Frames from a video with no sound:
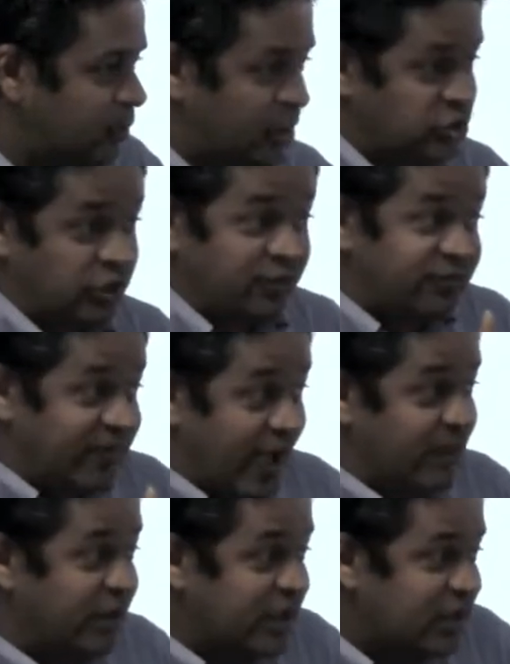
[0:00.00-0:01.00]
But your
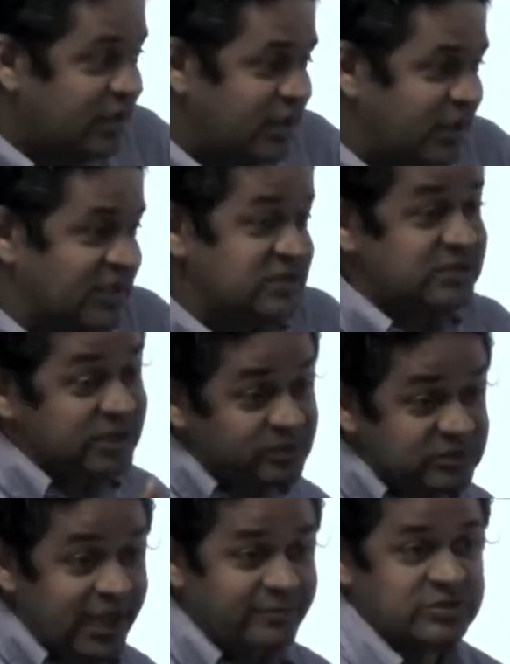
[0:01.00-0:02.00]
family is
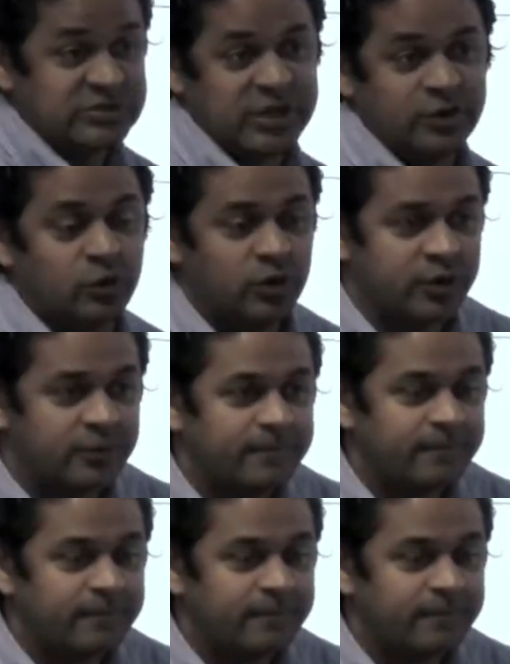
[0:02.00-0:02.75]
sometimes a stakeholder.